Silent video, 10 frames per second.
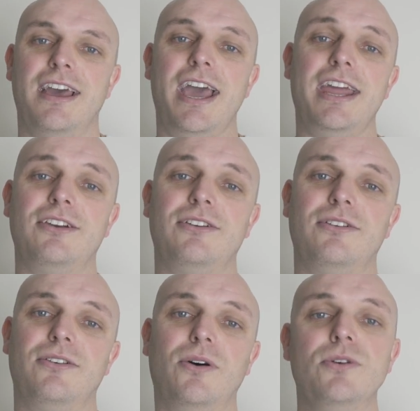And
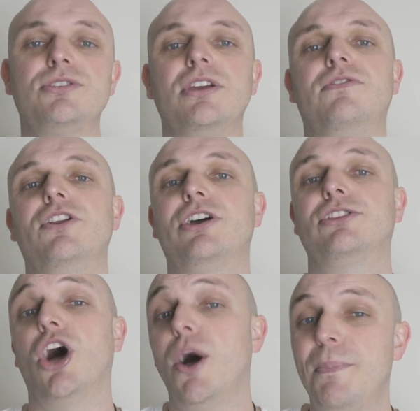also, if you look
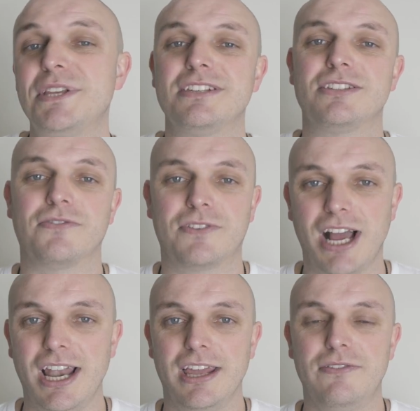at the opposites of color,